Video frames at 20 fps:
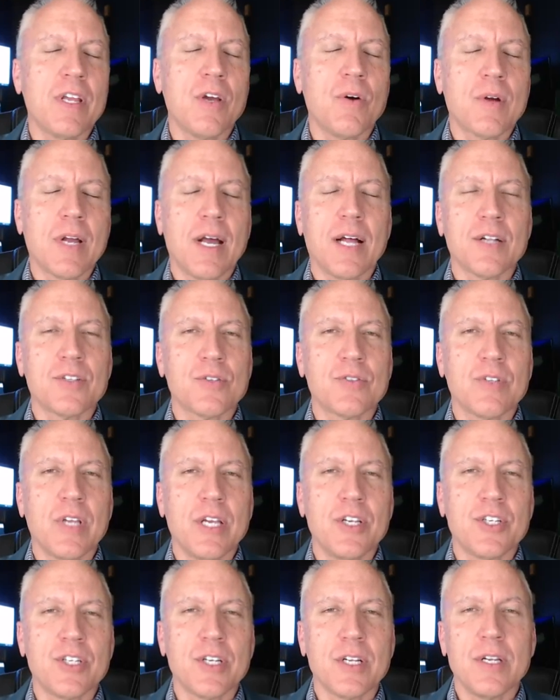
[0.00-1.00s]

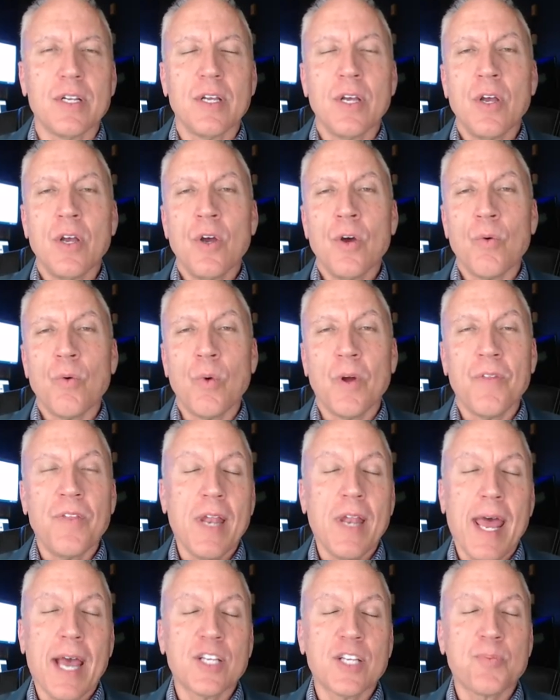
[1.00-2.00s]
consultation with an
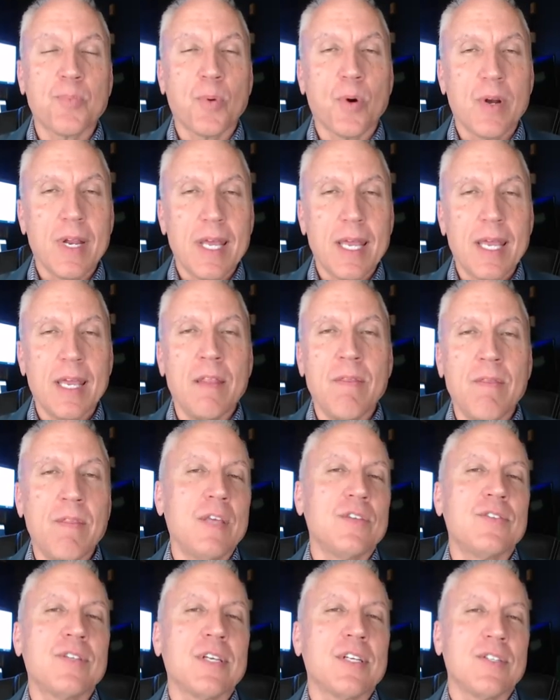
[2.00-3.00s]
expert in
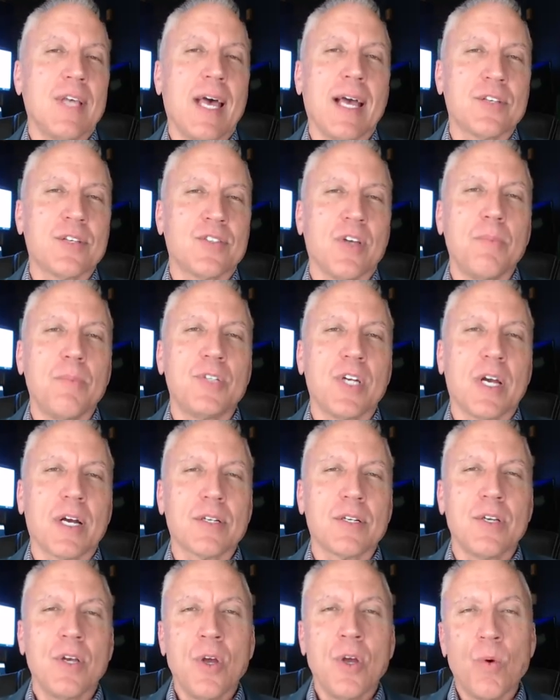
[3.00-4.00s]
this exact
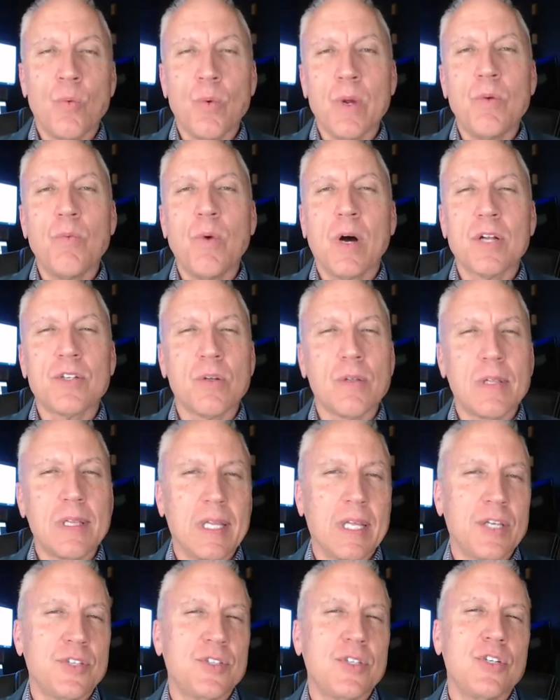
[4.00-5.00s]
subject. We want to
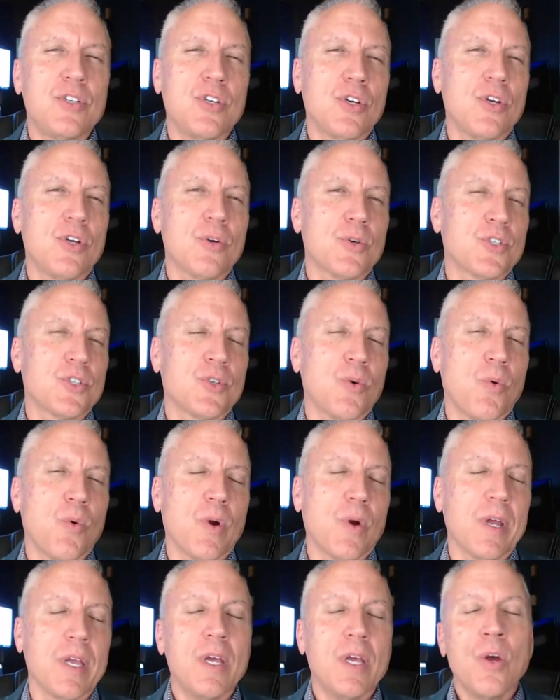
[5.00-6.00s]
listen to your
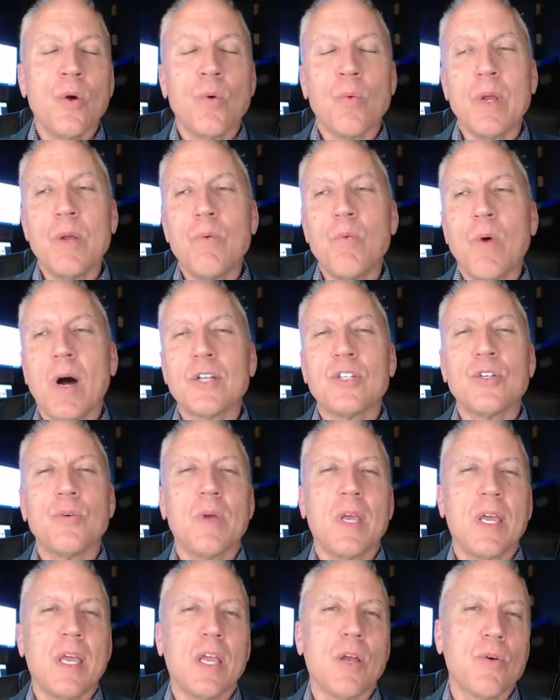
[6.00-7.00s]
story. We want to
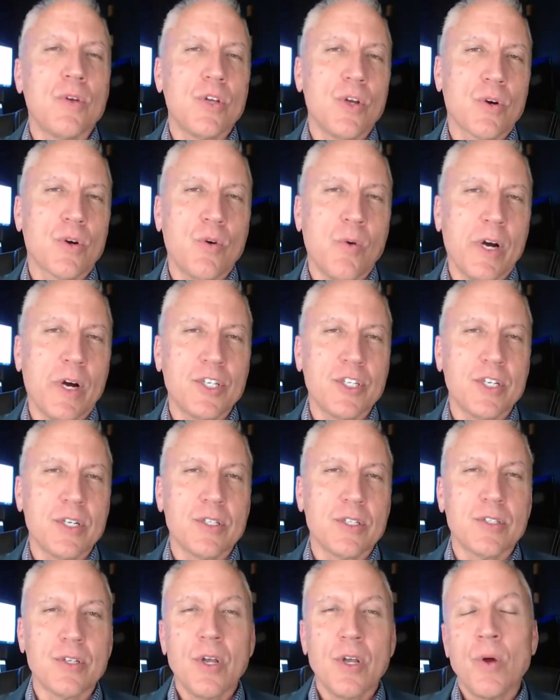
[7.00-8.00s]
hear your
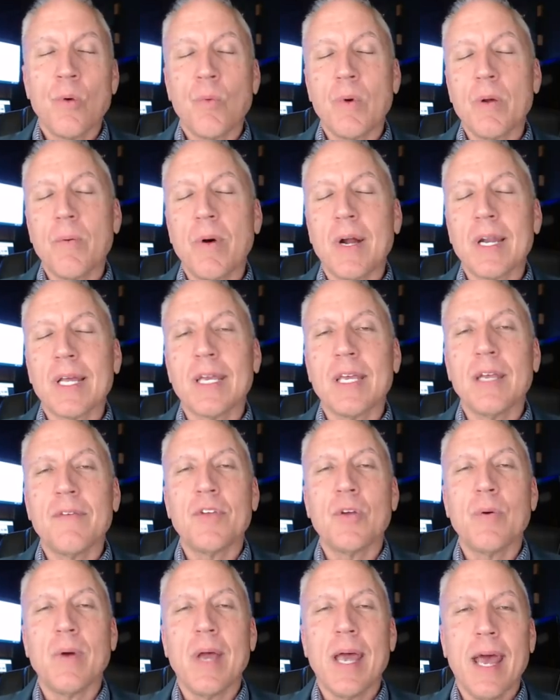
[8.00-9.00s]
questions. We want to give
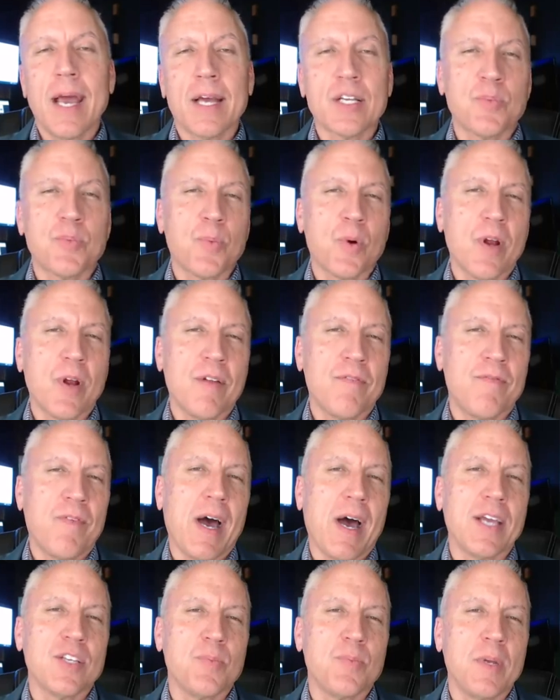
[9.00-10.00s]
you expert
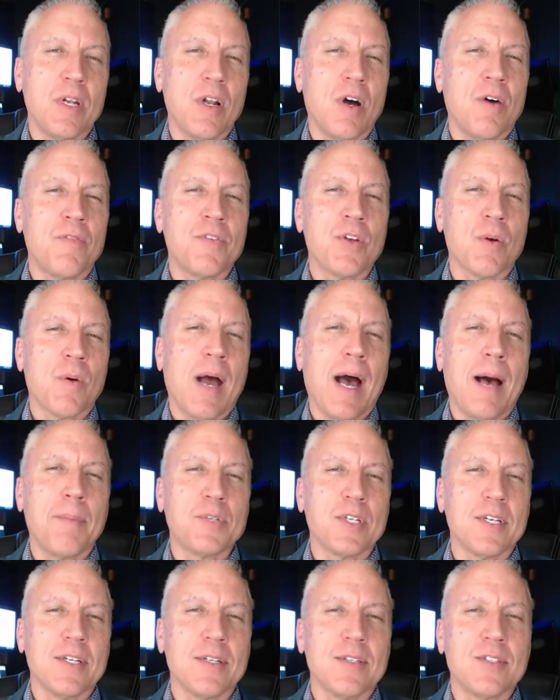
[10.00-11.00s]
advisement of your
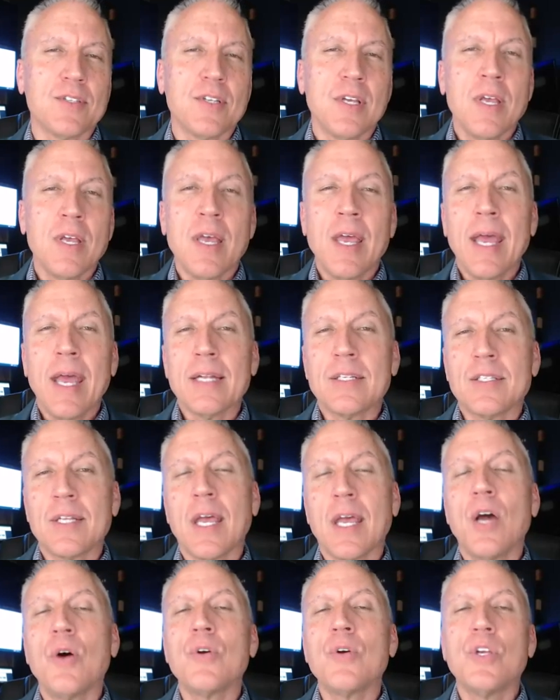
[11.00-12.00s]
options and
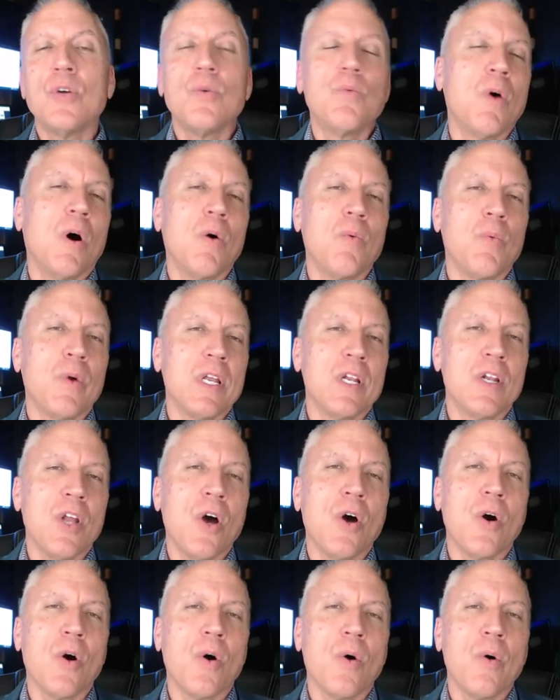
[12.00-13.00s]
tell you what we
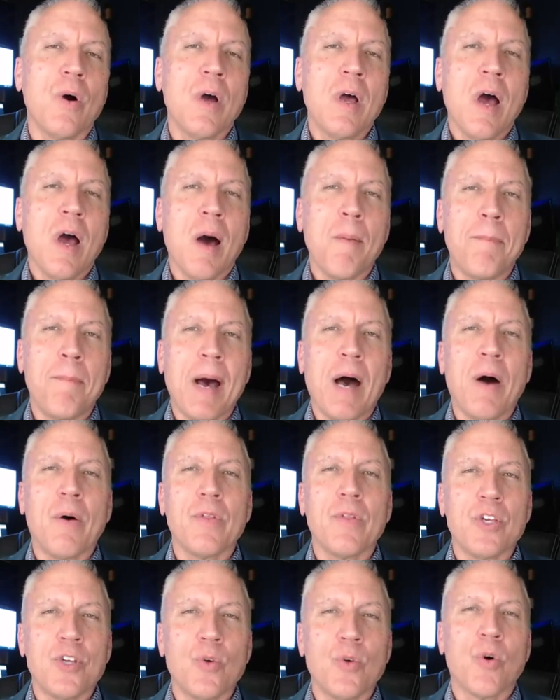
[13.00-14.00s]
know about
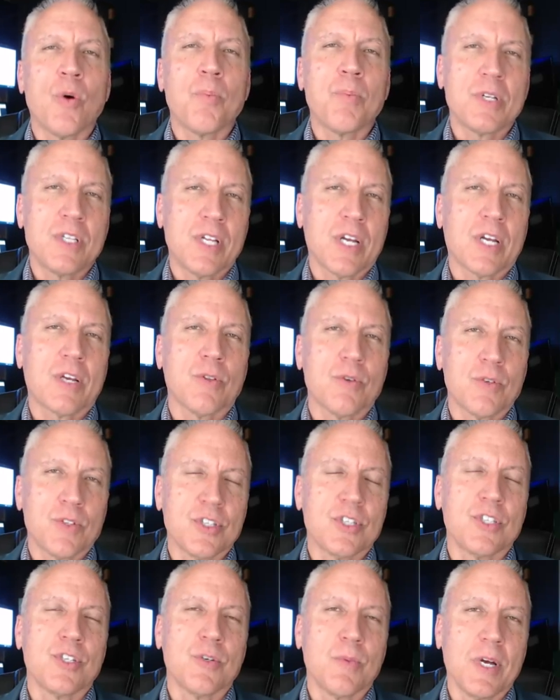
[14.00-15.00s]
your particular
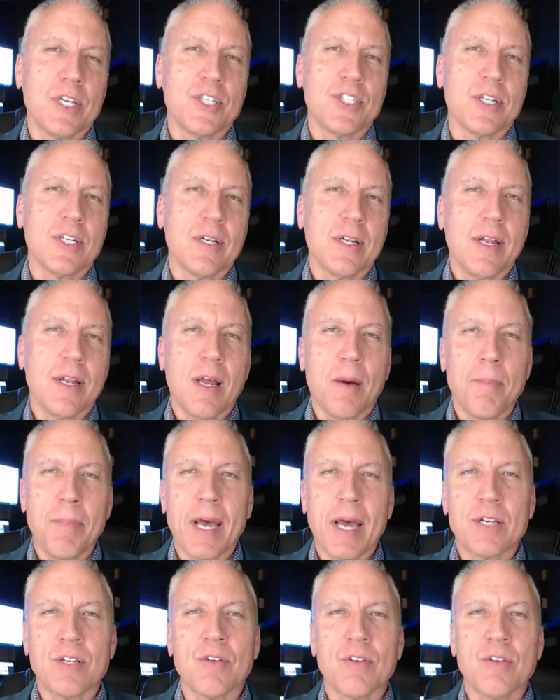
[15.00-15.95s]
situation. Now back to your